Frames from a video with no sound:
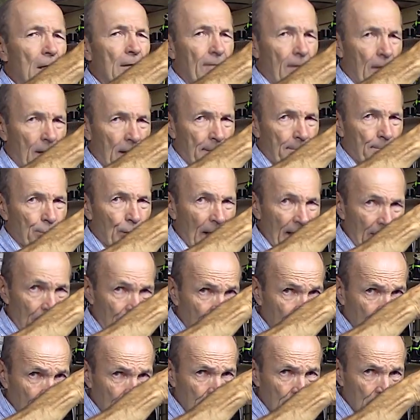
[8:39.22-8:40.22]
very bright
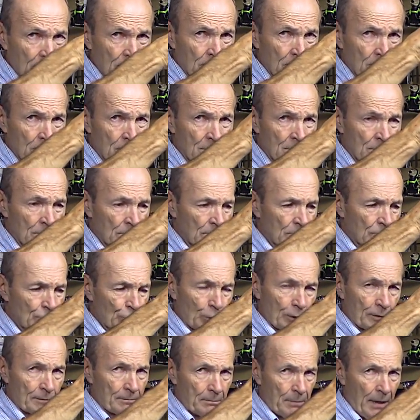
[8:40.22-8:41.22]

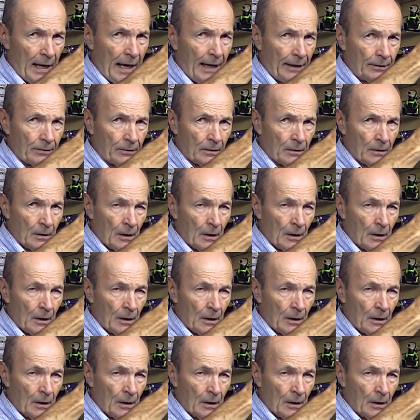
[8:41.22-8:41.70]
good and bad.